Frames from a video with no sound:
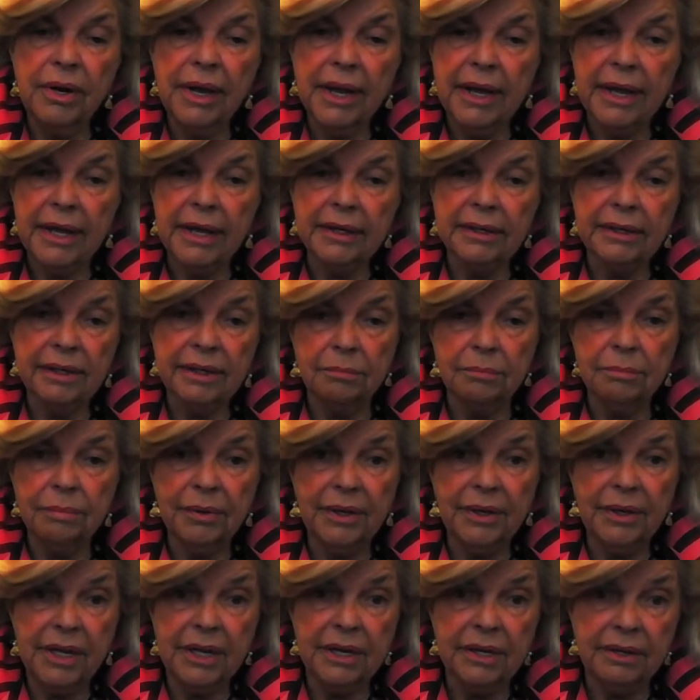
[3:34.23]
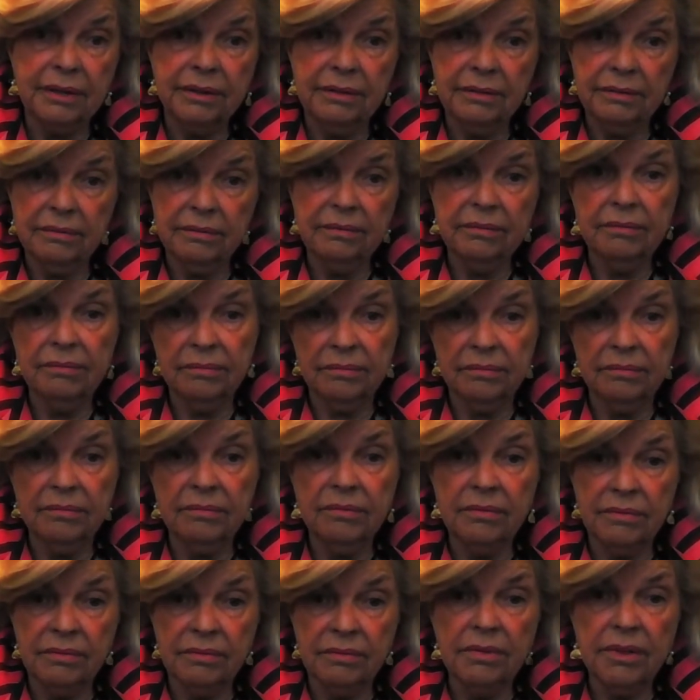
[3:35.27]
had completed
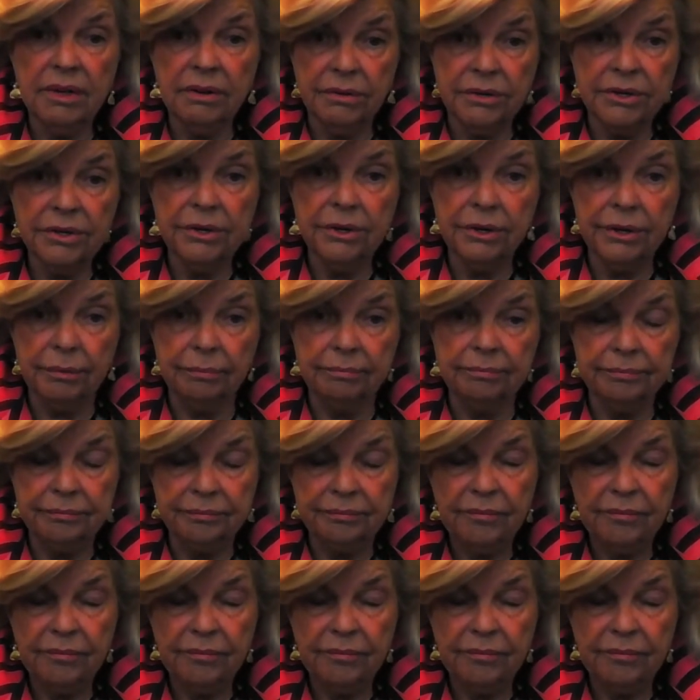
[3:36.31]
their term.